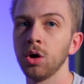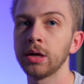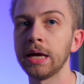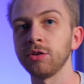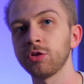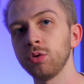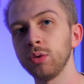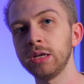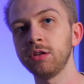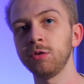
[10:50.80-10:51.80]
Okay, so
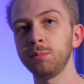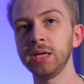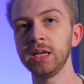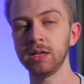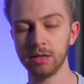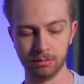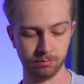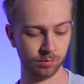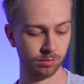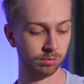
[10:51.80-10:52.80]
it has been
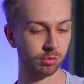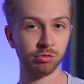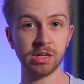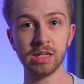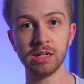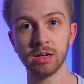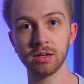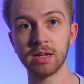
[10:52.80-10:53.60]
3